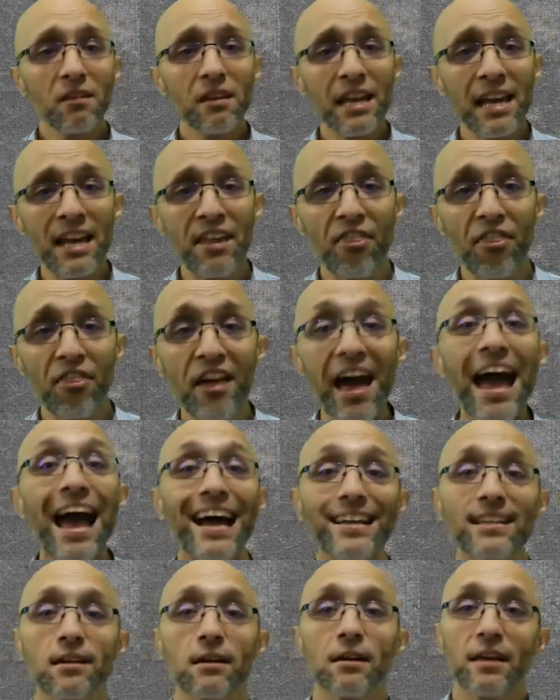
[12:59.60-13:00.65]
And
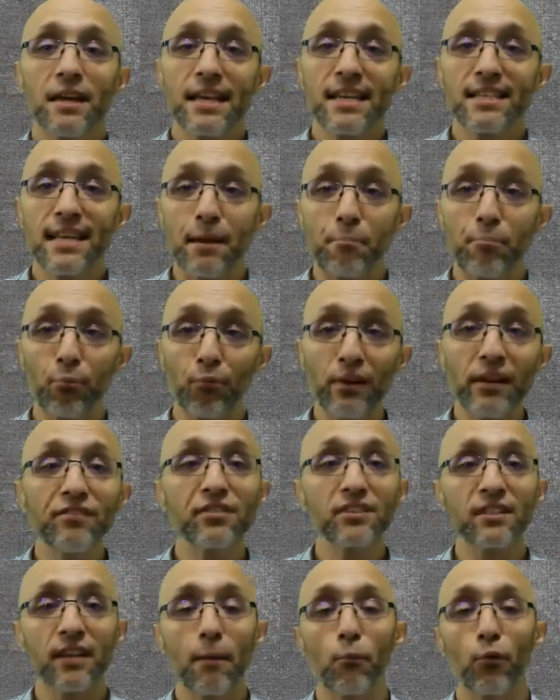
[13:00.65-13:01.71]
that is a brief
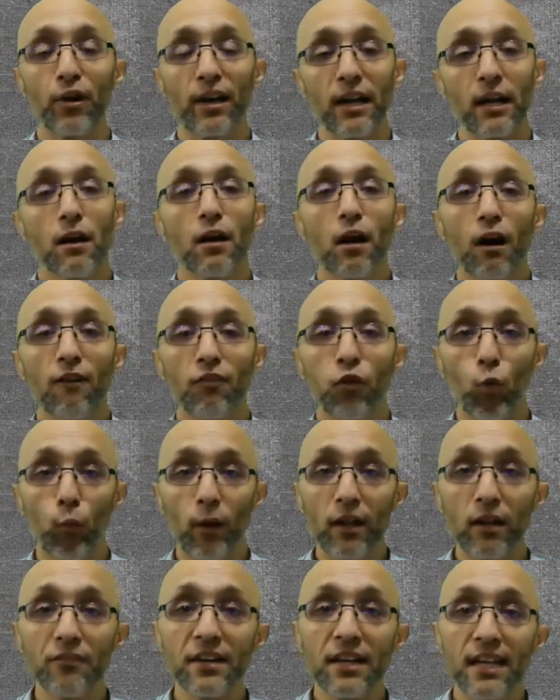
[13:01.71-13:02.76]
summary of the
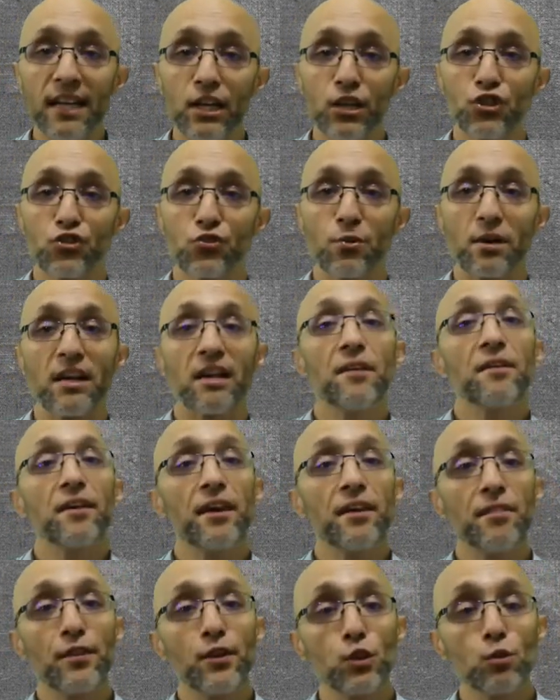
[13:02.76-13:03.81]
relevant history in this